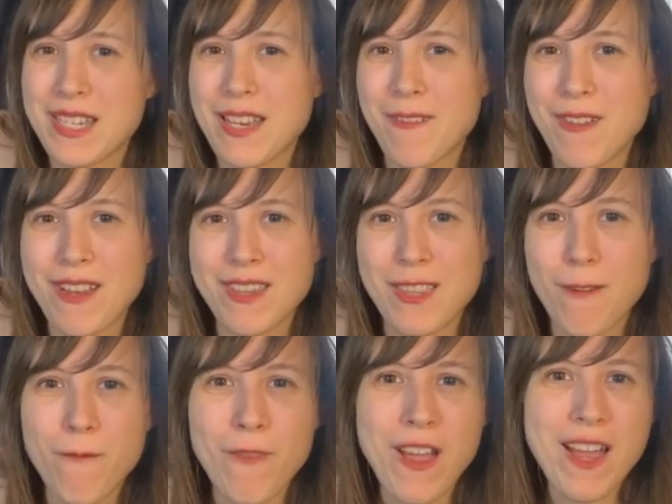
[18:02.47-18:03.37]
receive it.
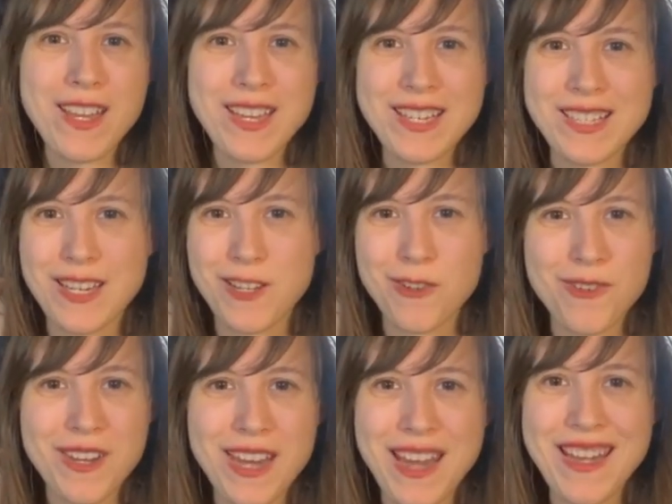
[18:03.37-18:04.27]
The fun is in
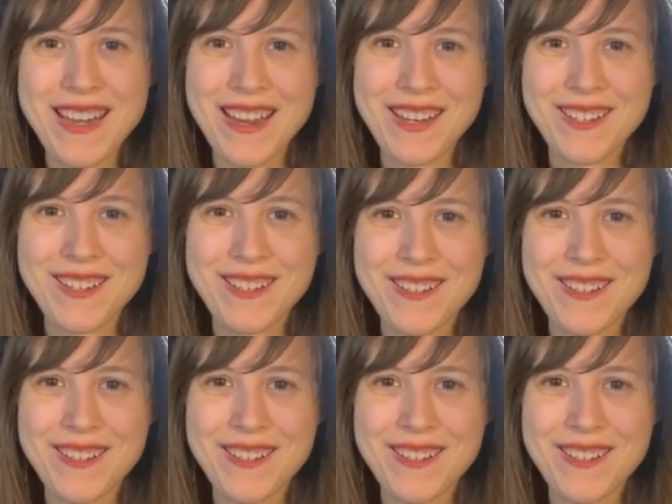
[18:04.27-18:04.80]
creating.